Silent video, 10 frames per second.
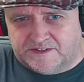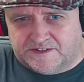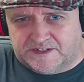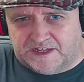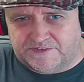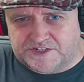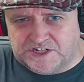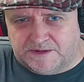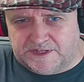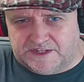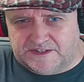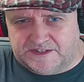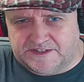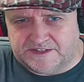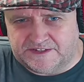Lovely jubbly.
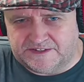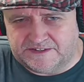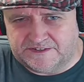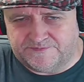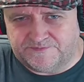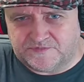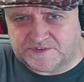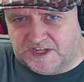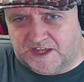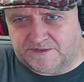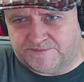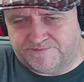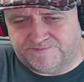Done.